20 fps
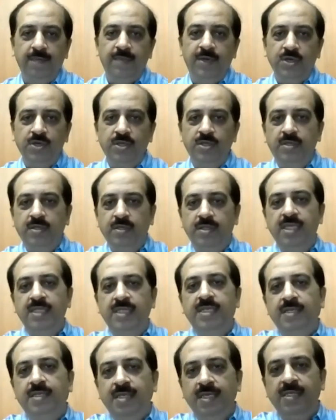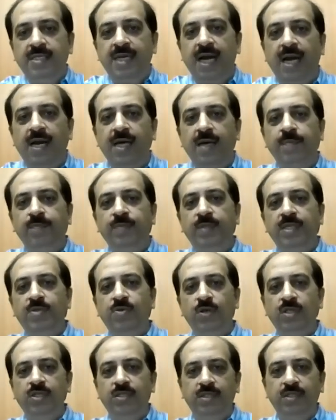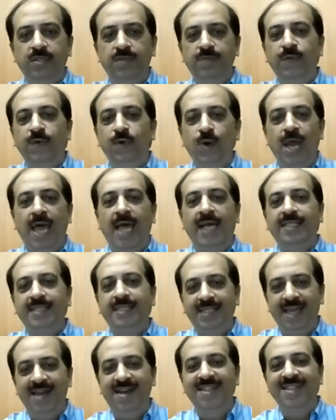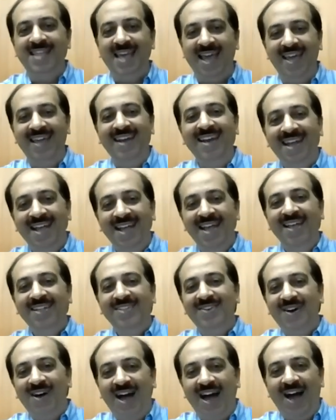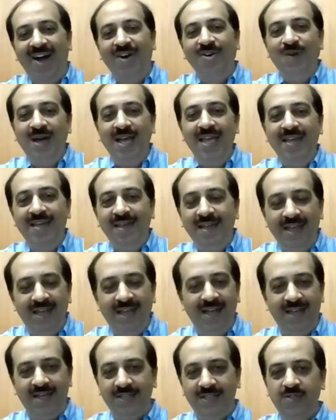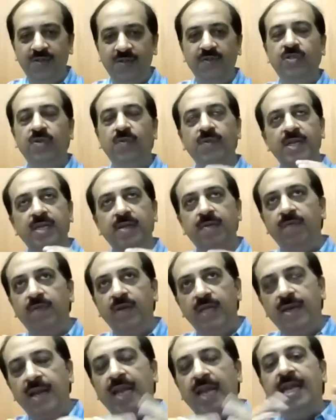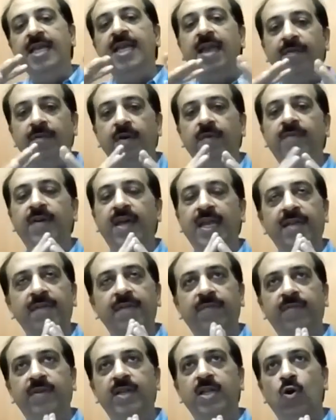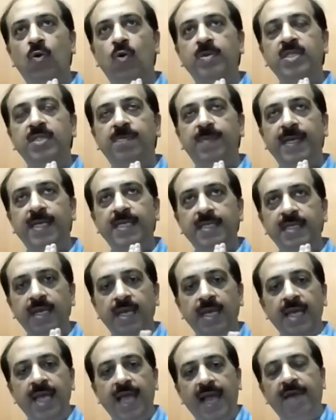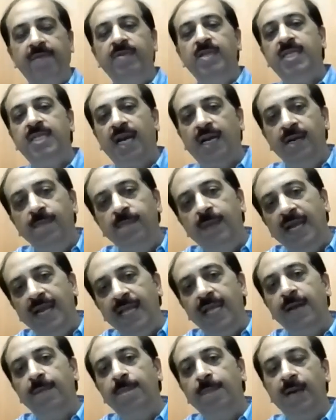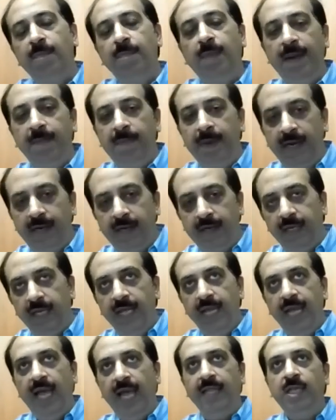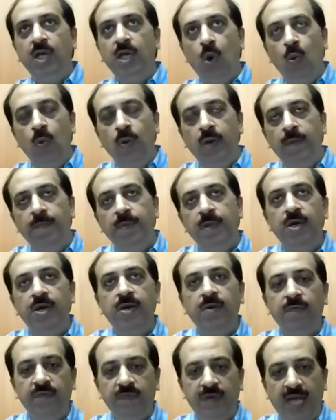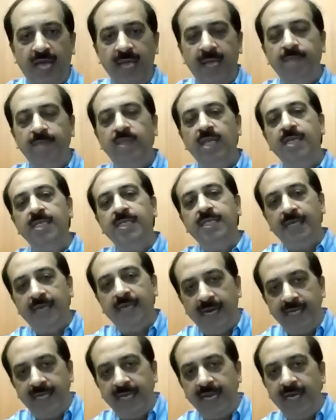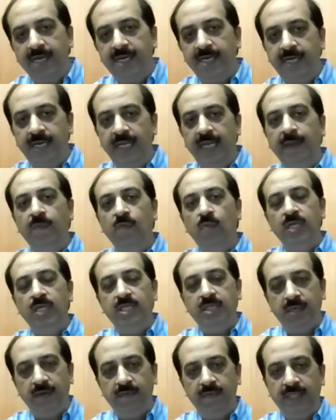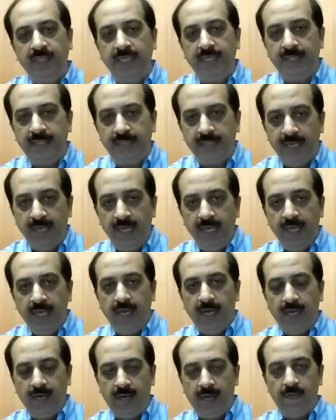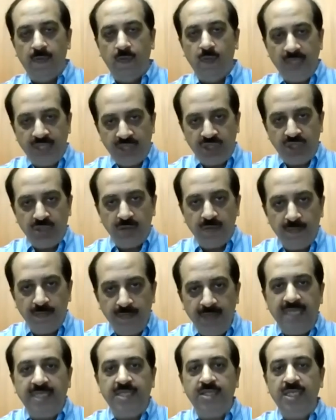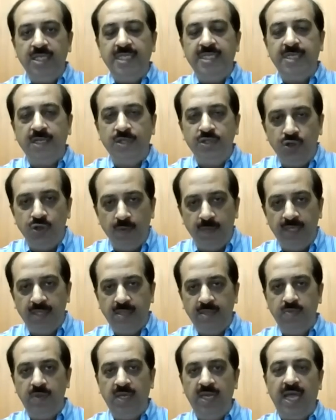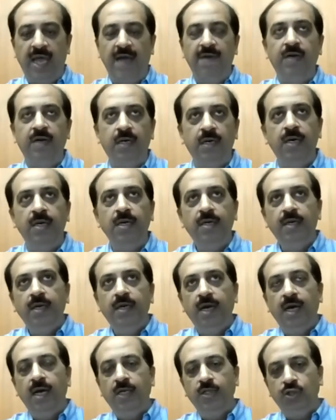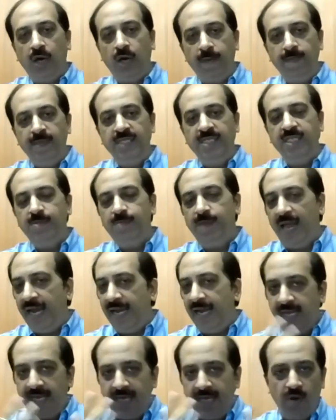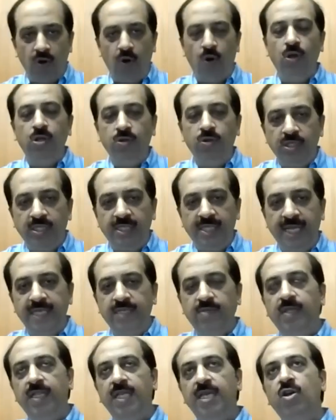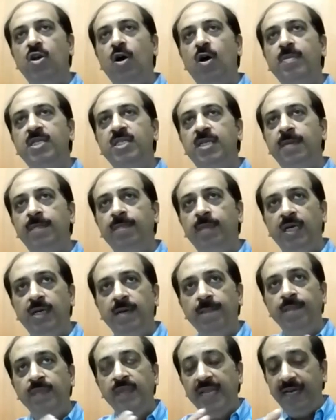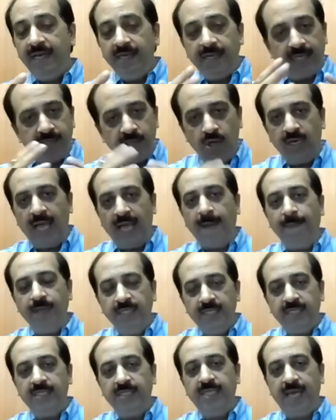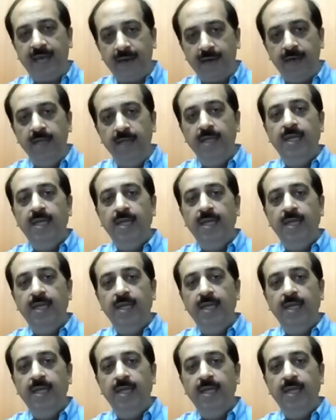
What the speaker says: Because this is a startup. This was few lakhs here and there. So how do I... So we really gave a very free open space and we started building it bit by bit. I think over a period of time, there is a dedicated team which services... which meets these consumers. We have a joint business planning and all those things with the e-commerce team, but it does not happen just there.